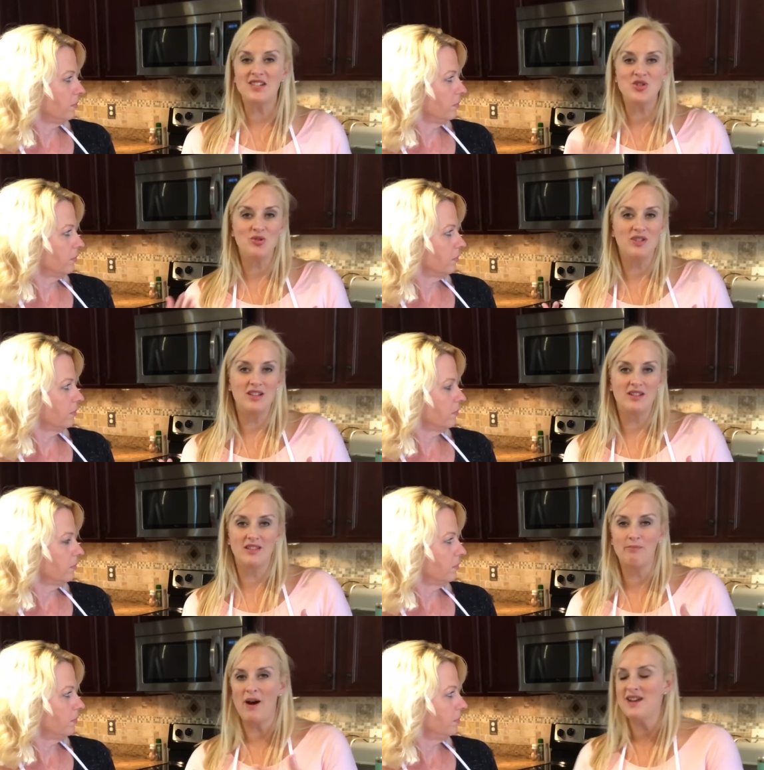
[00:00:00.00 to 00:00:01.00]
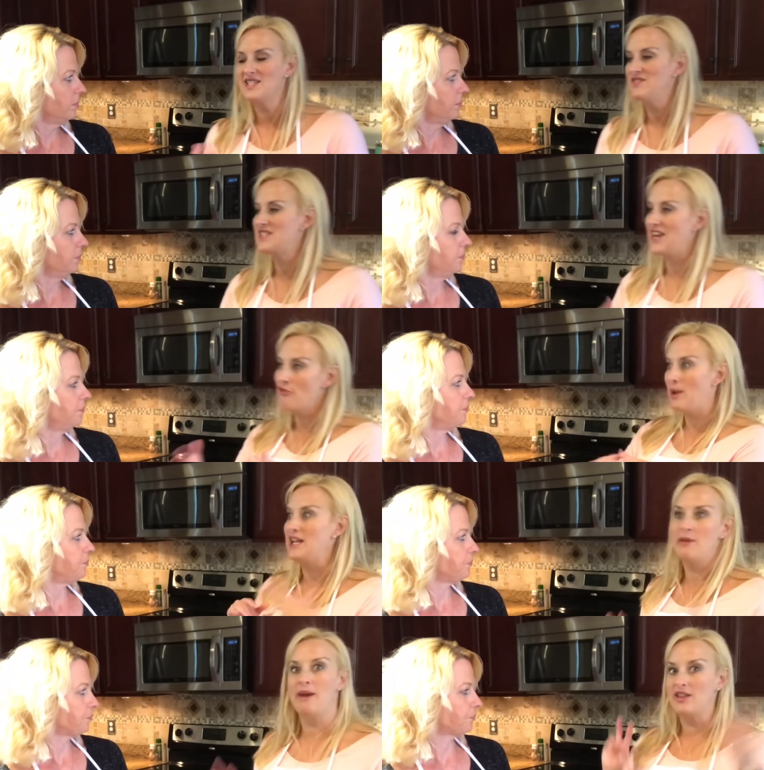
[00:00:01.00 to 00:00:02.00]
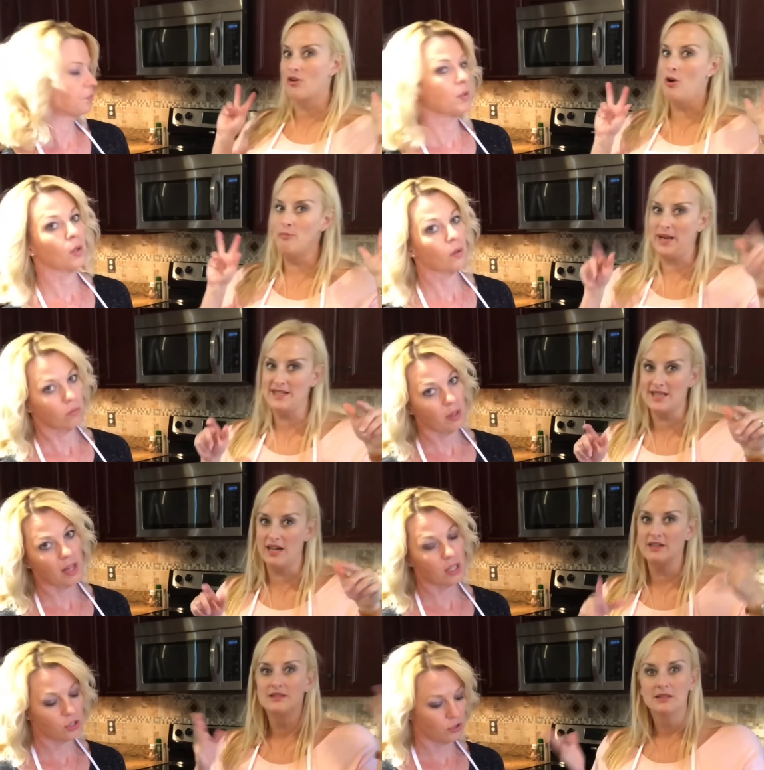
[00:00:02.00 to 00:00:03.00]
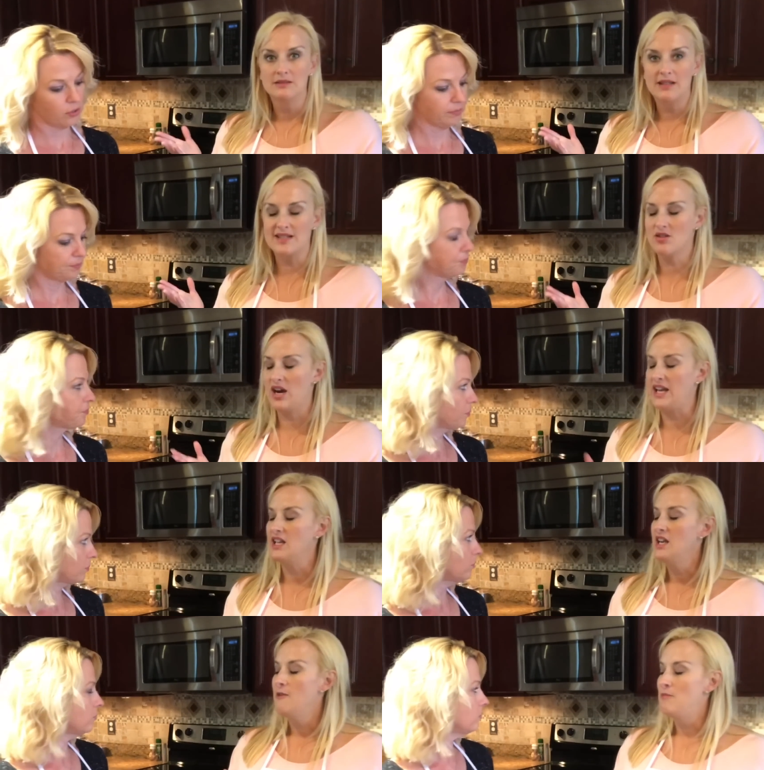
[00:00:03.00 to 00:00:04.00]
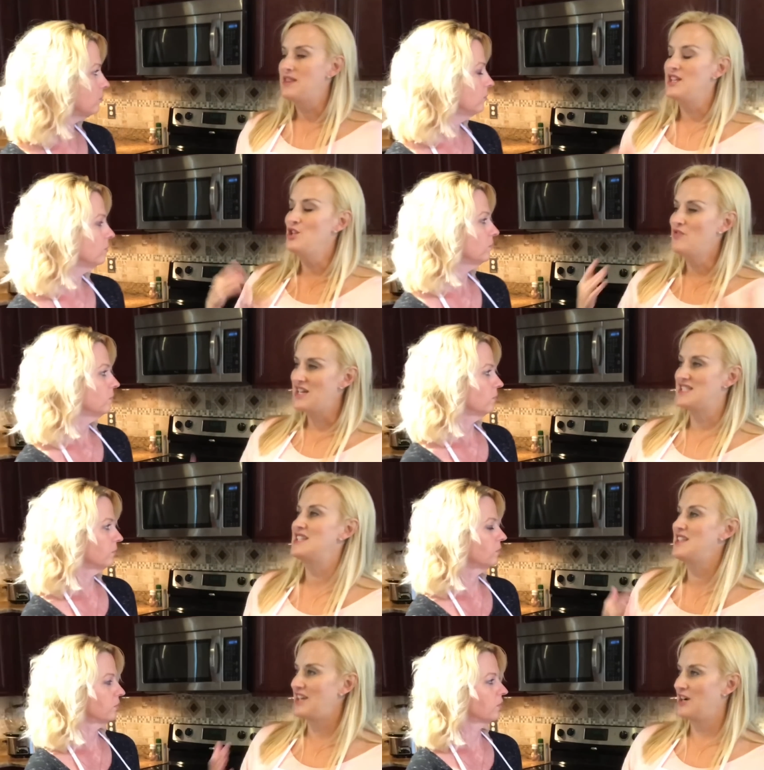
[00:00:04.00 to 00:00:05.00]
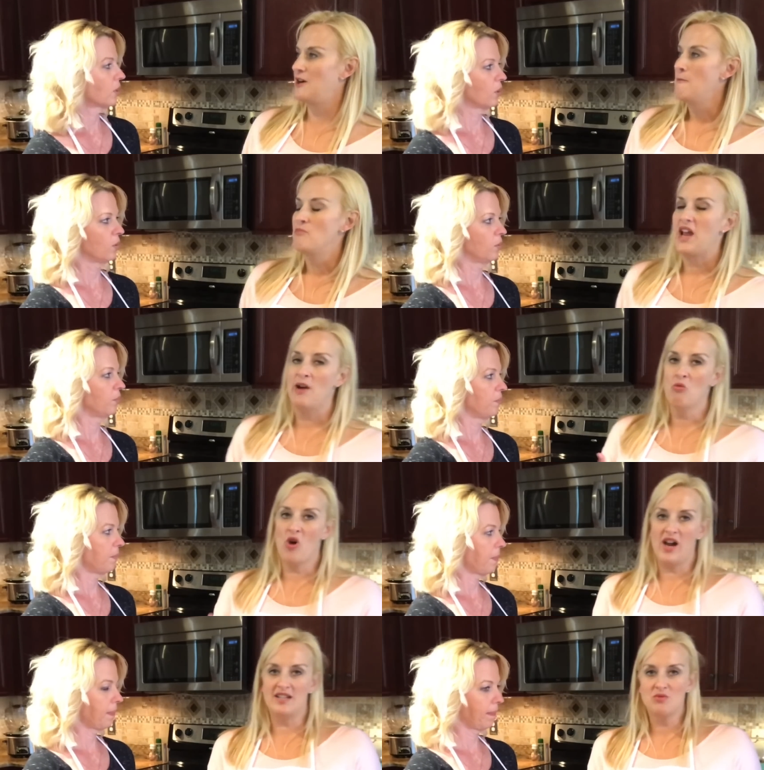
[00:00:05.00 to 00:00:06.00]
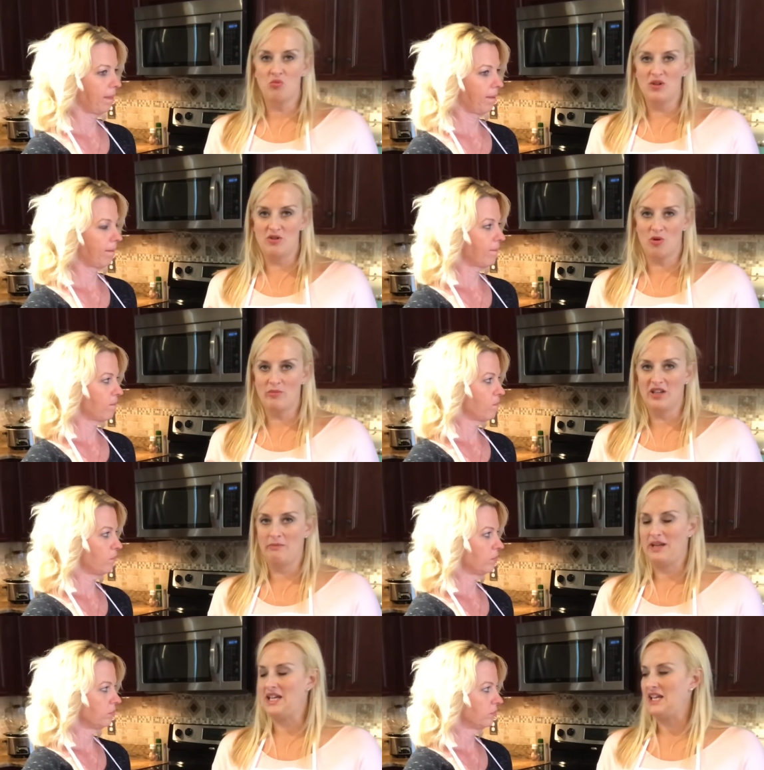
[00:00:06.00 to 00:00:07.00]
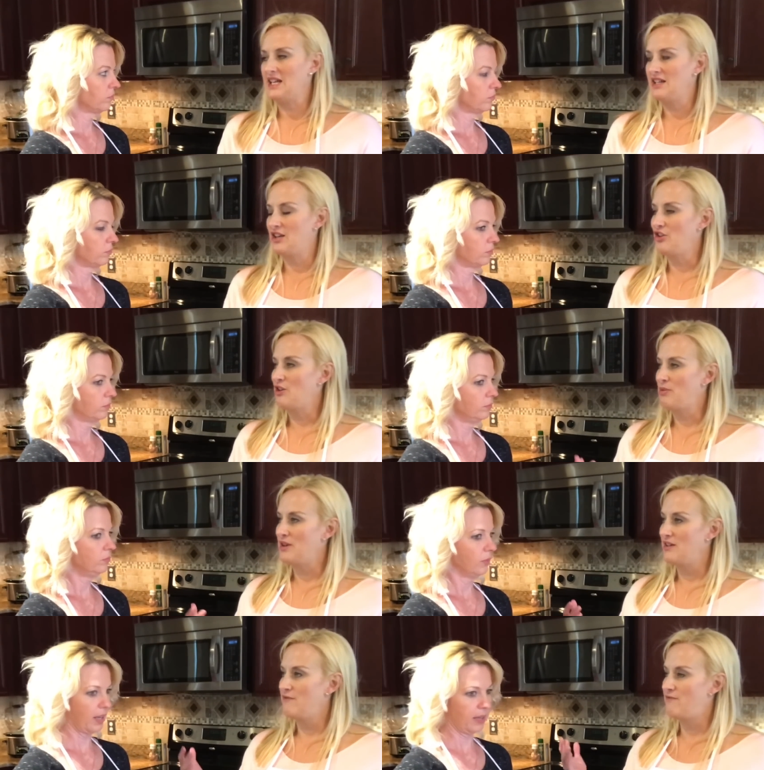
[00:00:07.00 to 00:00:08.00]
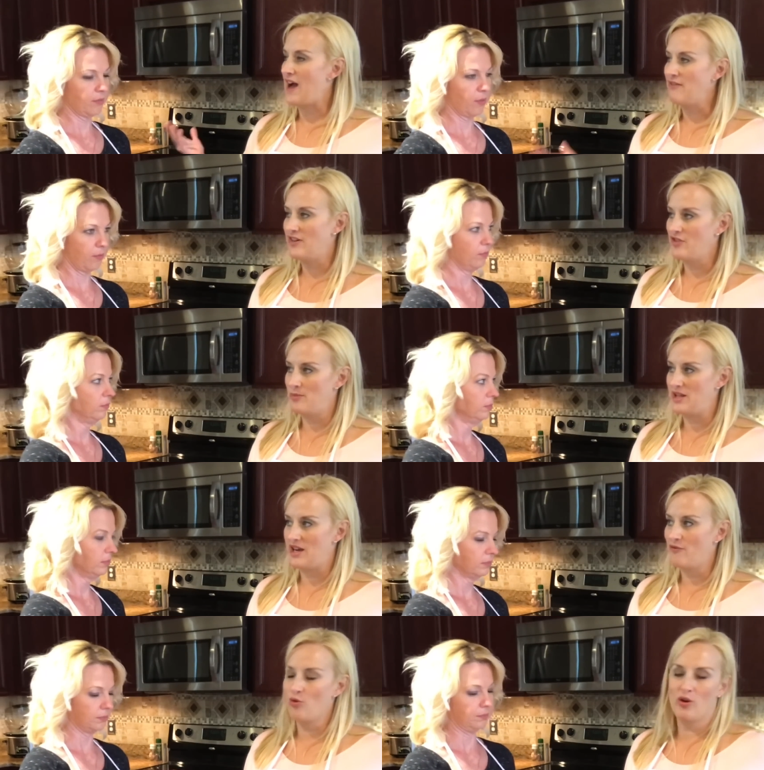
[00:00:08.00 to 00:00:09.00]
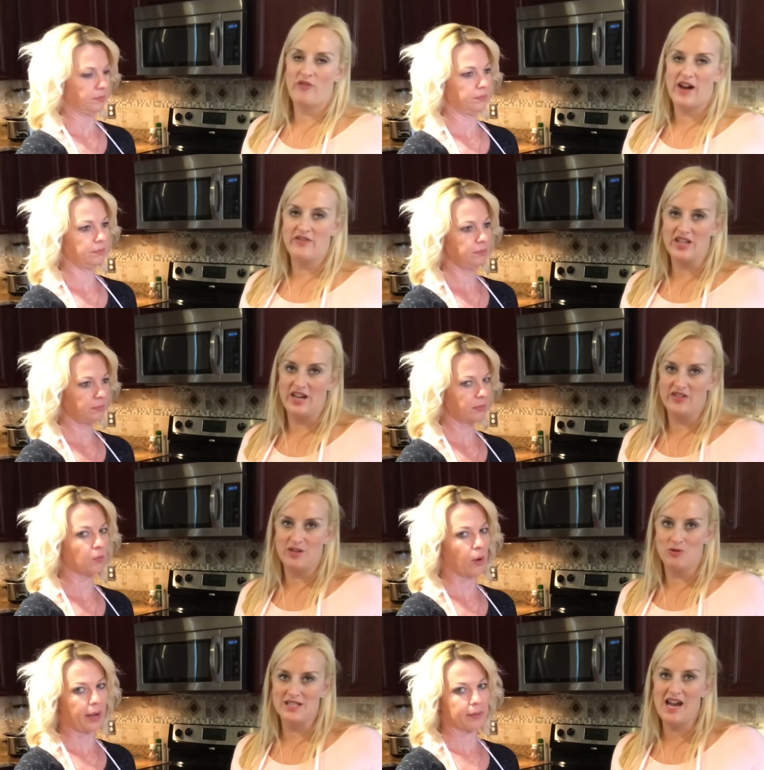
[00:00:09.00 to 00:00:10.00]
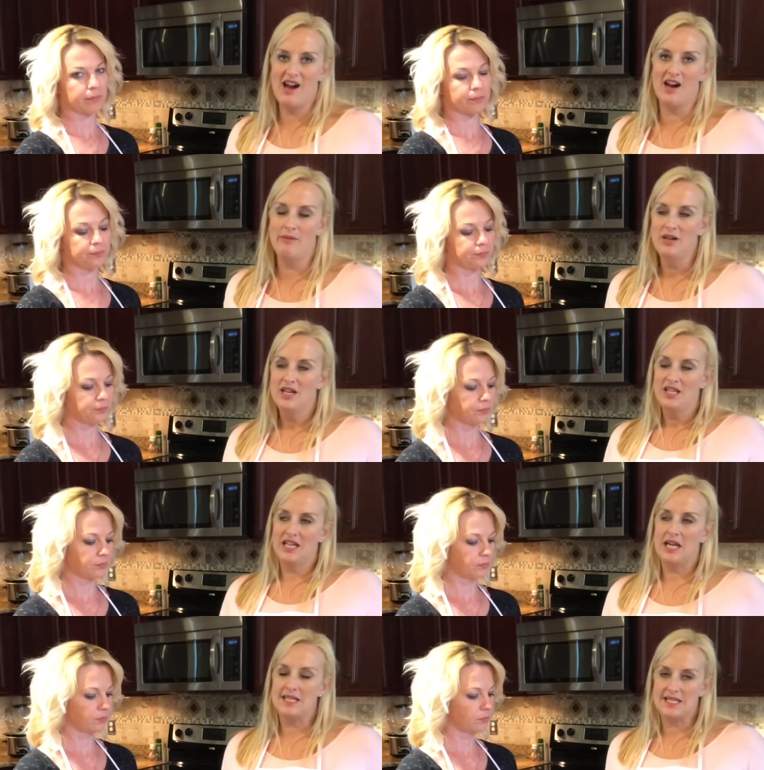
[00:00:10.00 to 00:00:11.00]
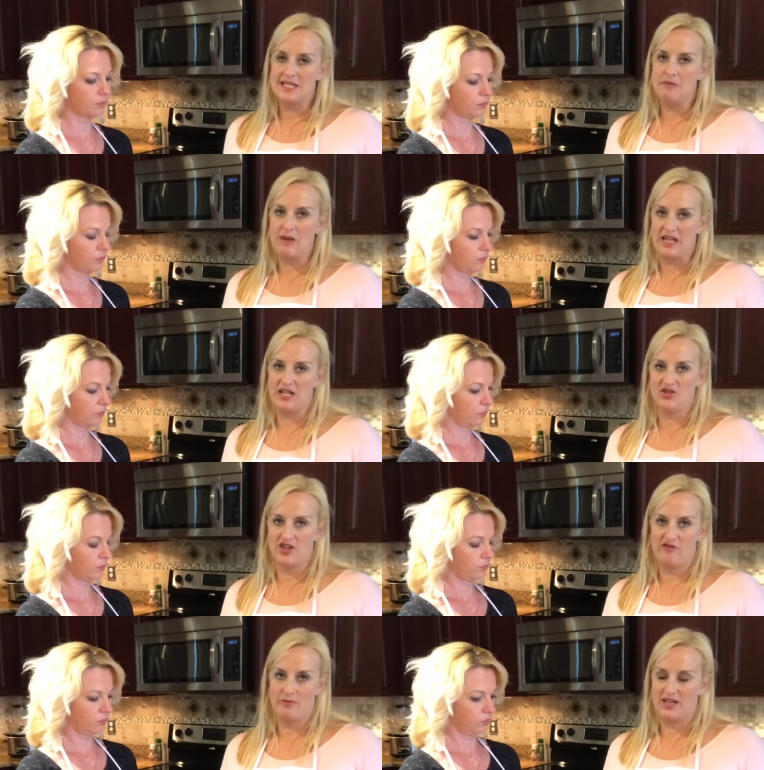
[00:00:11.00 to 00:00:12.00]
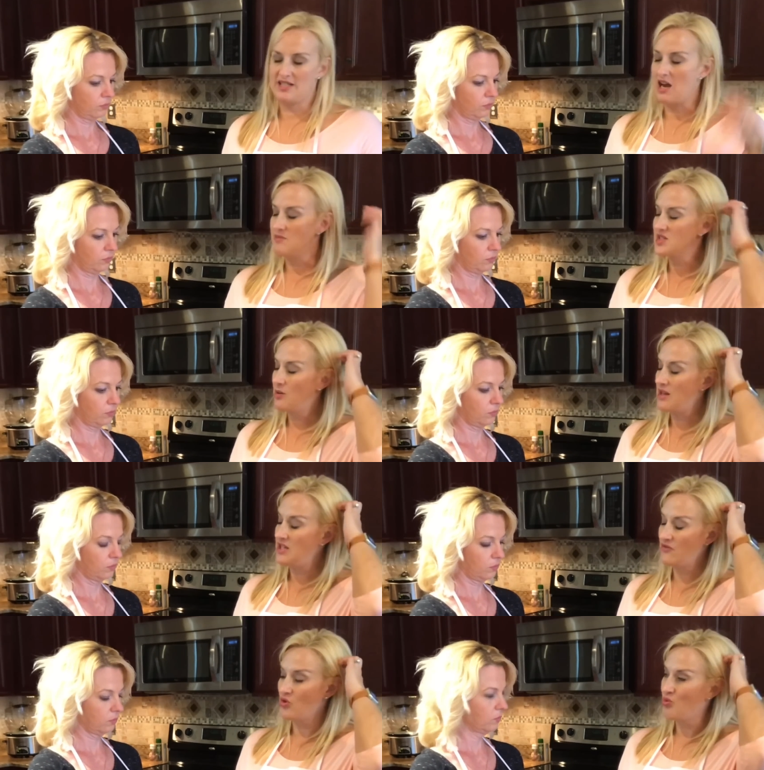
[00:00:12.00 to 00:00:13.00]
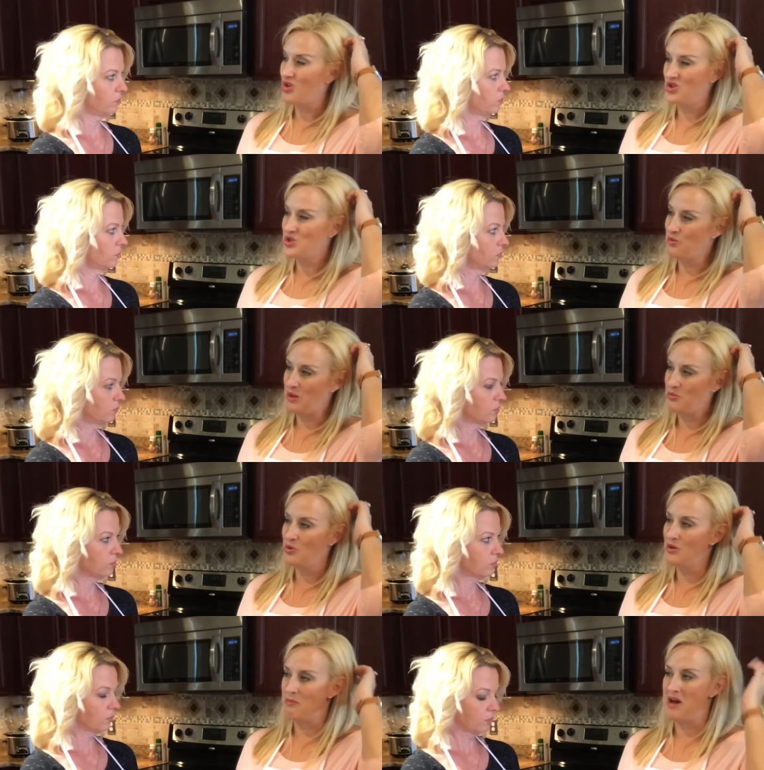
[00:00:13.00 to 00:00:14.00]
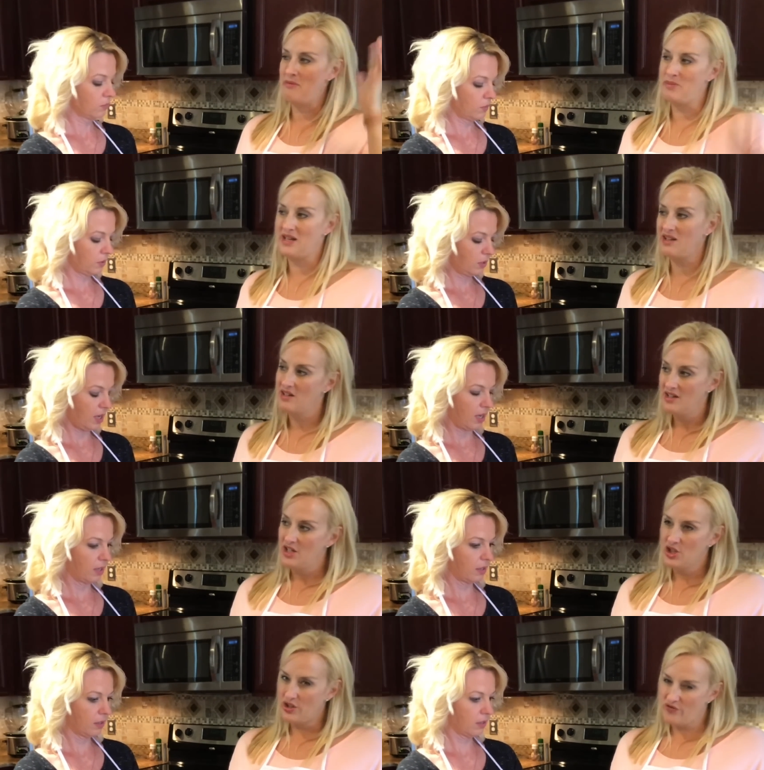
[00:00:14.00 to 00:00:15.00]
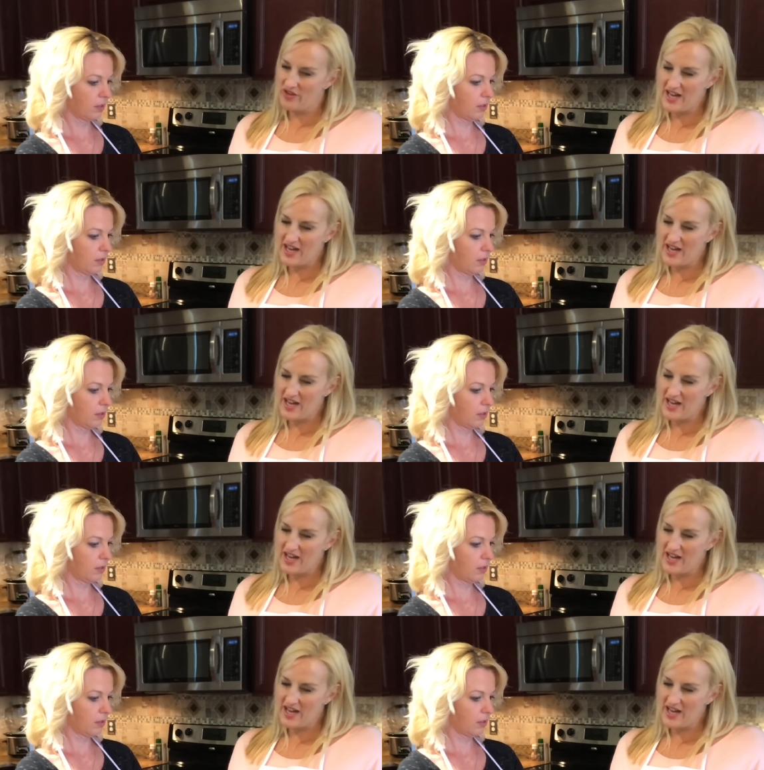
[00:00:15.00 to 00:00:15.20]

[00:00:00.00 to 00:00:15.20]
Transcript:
Speaker 1: I guess you the positive is everybody can make their own pizza. Oh, that's true. That's great. But then you've got to sit there and what would normally be, you know, you could put five of them in that, four or five in the oven at right. one time. You got to sit and make each of them at a time. So I think for one or two people, it might be yeah. good for